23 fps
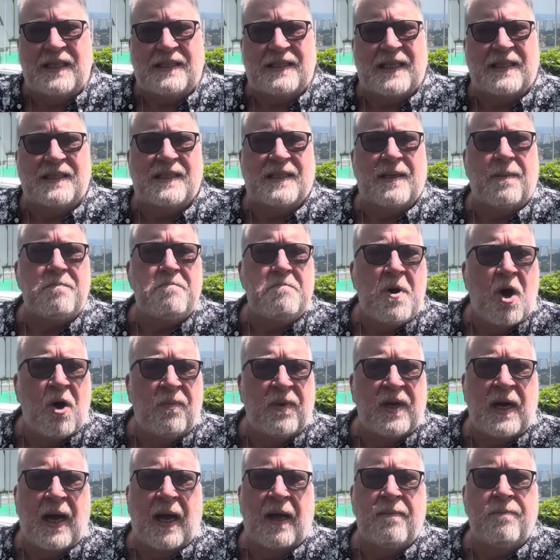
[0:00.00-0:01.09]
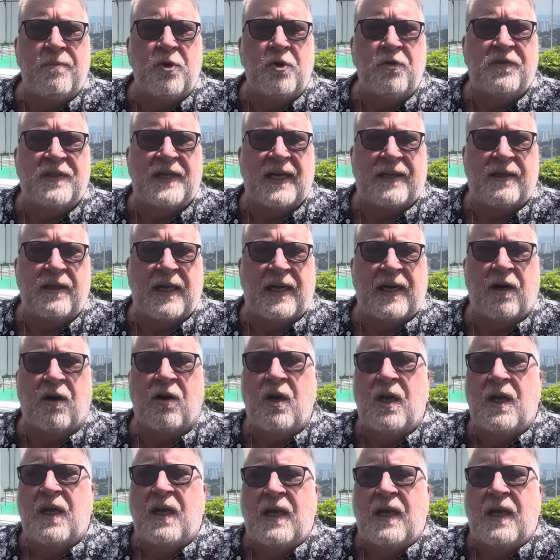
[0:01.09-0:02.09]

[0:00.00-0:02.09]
since the moment I moved in there,